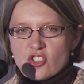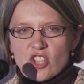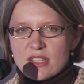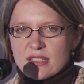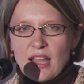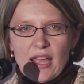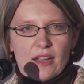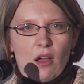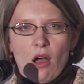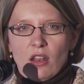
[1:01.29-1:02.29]
just
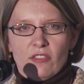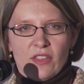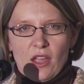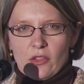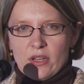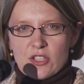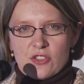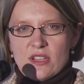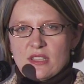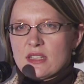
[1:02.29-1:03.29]
like all of the other
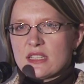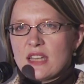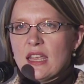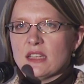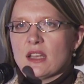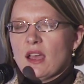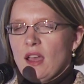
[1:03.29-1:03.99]
industries in the state,